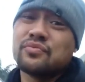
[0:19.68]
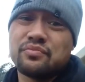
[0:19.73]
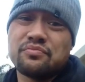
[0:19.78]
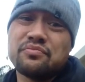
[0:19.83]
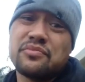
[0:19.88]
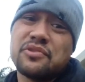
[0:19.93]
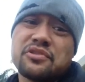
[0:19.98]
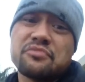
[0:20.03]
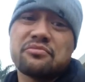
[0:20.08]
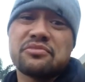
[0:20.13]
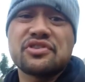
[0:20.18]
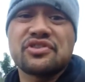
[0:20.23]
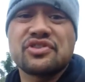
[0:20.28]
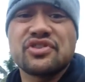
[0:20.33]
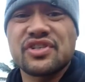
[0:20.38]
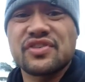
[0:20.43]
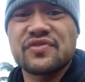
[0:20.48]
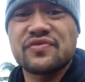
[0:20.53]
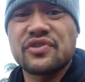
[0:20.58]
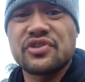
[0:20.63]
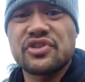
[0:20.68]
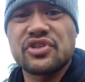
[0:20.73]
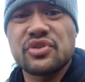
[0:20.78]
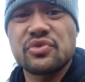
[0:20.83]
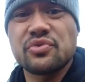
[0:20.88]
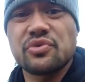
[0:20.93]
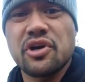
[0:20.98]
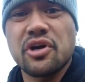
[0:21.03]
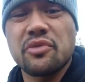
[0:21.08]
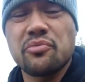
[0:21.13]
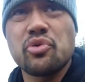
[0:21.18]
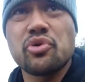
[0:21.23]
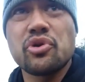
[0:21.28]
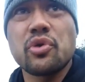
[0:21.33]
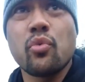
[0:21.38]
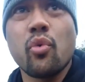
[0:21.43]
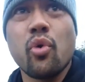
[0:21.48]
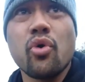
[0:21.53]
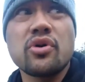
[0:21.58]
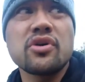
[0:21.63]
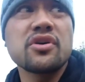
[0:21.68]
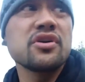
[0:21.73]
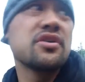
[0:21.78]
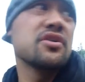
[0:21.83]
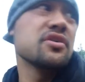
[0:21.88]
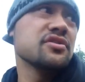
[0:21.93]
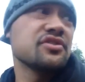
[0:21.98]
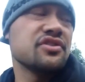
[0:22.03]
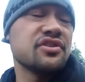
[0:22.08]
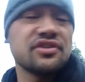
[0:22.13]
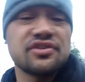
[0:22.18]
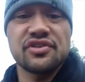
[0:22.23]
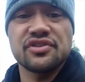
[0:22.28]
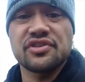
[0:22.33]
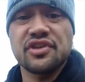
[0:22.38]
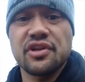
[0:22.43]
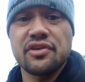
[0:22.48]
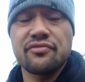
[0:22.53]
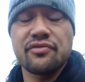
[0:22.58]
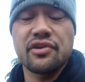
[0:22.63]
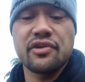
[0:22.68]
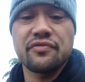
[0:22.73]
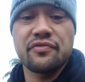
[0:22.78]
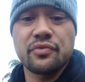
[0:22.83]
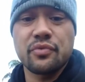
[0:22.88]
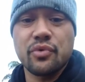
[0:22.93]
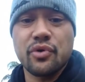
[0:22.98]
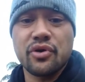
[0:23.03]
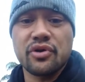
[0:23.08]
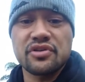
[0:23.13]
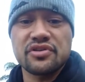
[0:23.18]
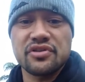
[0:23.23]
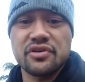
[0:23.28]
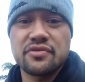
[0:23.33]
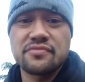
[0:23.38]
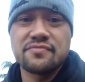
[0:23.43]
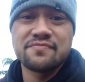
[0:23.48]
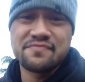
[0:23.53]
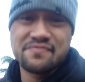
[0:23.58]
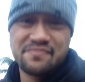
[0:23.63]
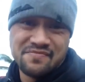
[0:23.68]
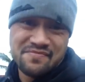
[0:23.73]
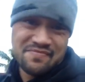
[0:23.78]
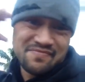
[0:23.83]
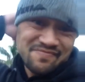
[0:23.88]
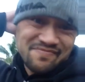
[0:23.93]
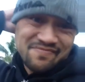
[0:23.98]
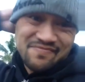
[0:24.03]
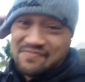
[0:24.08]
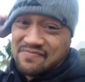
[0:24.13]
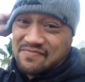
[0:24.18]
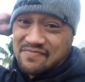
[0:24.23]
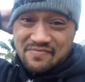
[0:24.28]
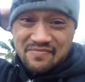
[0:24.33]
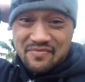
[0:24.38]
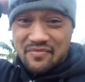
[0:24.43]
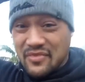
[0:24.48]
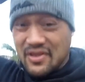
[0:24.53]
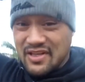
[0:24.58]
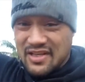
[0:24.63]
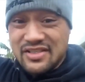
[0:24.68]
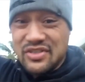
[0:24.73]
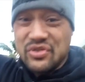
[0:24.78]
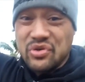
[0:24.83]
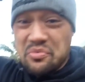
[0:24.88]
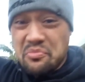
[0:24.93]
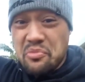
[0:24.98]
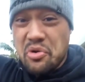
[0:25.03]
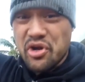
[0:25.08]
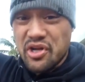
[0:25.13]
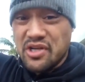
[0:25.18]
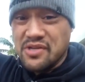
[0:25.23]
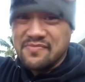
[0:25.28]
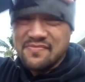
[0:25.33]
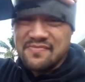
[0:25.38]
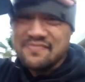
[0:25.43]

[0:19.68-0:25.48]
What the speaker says: missus just finished doing our morning walk. She's just getting ready for work, so am I.